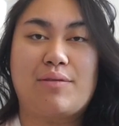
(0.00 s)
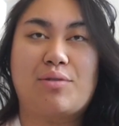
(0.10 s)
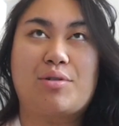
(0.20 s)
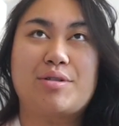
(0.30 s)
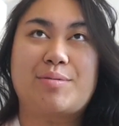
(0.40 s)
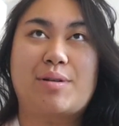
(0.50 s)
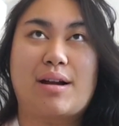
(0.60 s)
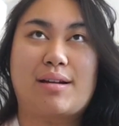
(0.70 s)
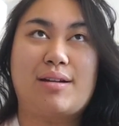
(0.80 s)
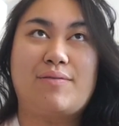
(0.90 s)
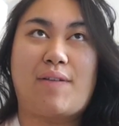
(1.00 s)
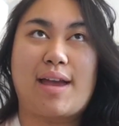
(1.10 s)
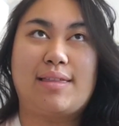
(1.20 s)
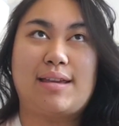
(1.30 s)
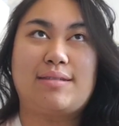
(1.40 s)
Of course, we're not gonna
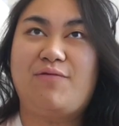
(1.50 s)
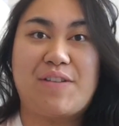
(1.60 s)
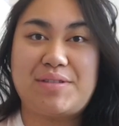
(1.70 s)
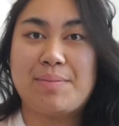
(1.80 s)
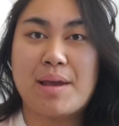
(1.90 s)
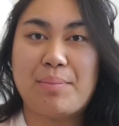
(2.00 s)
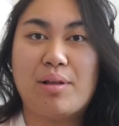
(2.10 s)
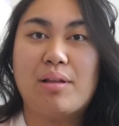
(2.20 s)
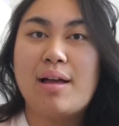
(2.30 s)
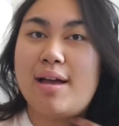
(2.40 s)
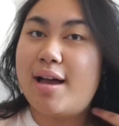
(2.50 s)
invite like 50 people.